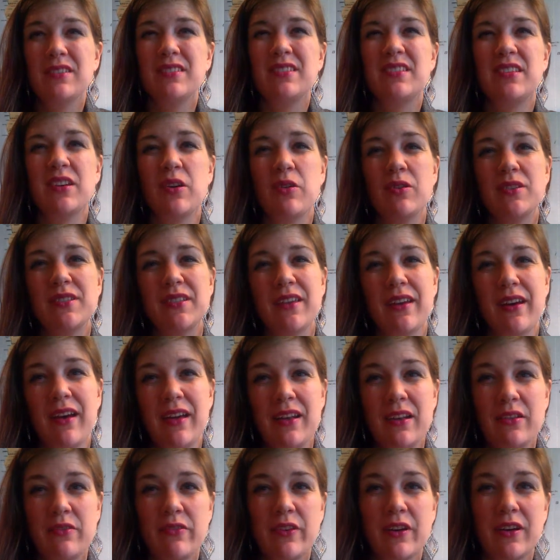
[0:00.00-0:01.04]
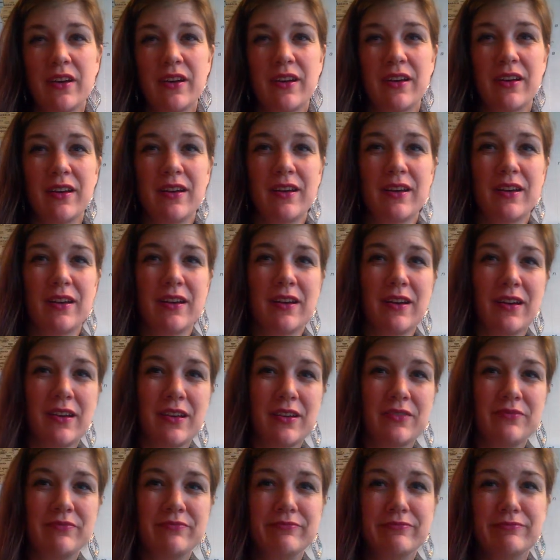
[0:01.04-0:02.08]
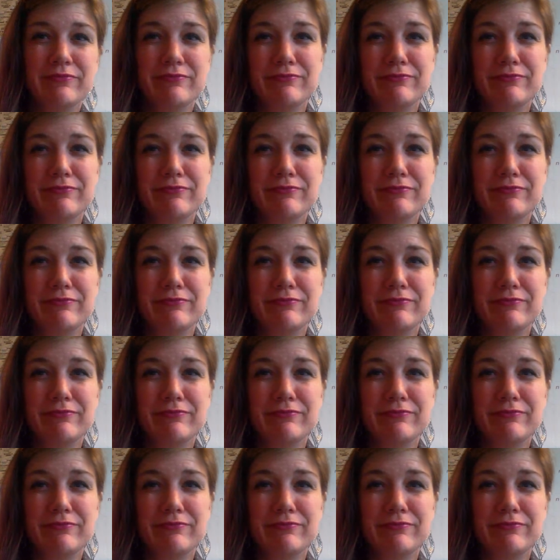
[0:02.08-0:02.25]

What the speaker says: So it's kind of